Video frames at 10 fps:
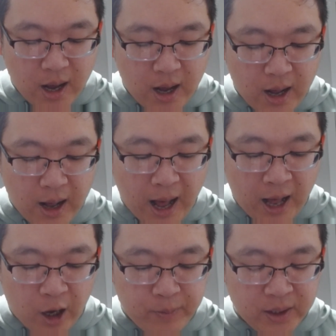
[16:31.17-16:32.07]

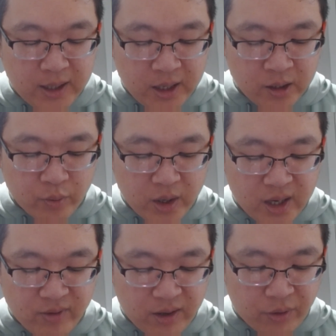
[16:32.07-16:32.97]
I'll be getting rid
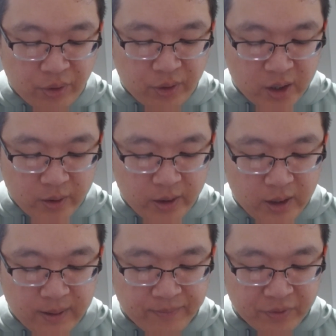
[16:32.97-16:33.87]
of
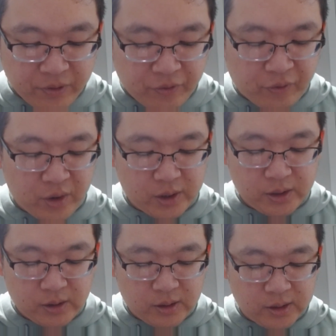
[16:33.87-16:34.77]
Ethereum
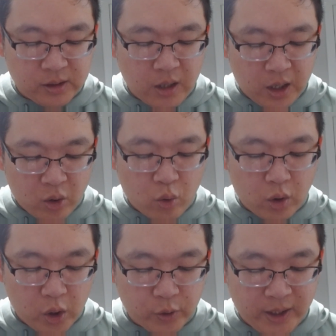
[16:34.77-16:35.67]
first. This is not a
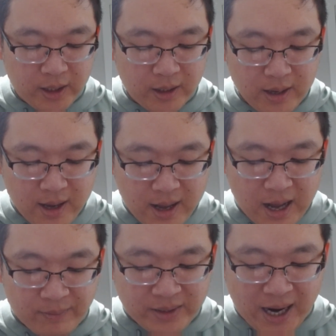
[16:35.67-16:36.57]
core holding.
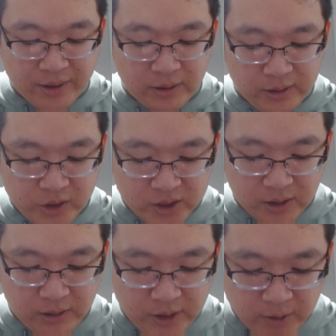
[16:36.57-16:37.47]
I'm down just
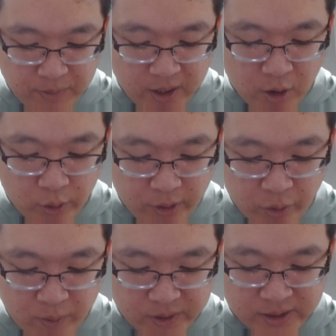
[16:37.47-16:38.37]
a little bit, only
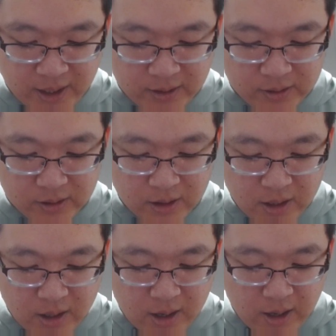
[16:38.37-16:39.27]
3%.
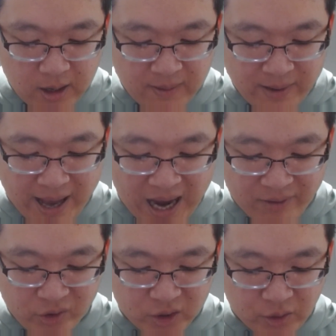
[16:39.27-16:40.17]
My
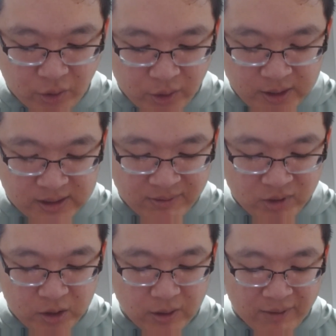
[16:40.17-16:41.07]
average is
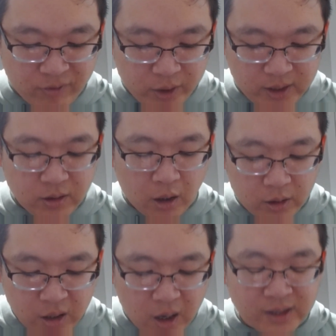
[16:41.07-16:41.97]
1372. I've already
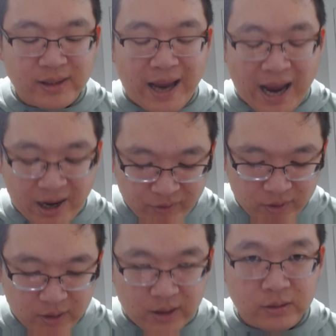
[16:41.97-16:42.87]
dollar cost
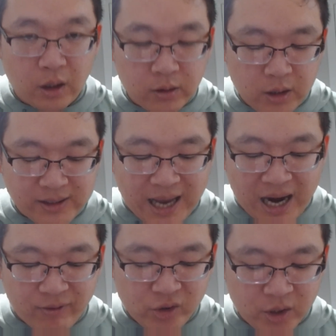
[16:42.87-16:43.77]

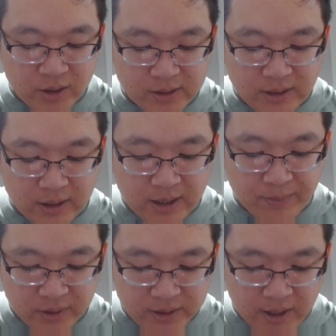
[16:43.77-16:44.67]
average in this a
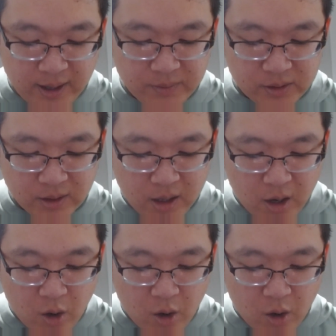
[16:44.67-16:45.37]
couple of times.